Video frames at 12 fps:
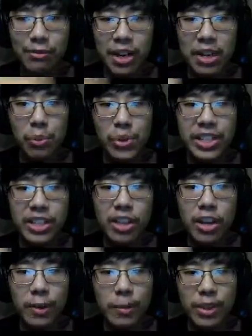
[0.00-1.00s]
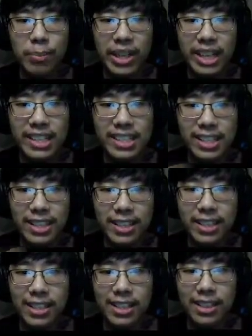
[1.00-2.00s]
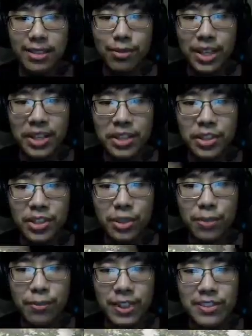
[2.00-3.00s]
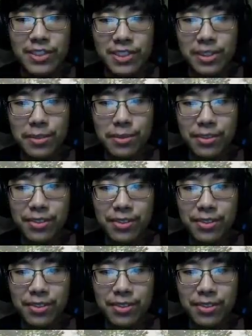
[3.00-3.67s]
Very weak armor, but has a very good offensive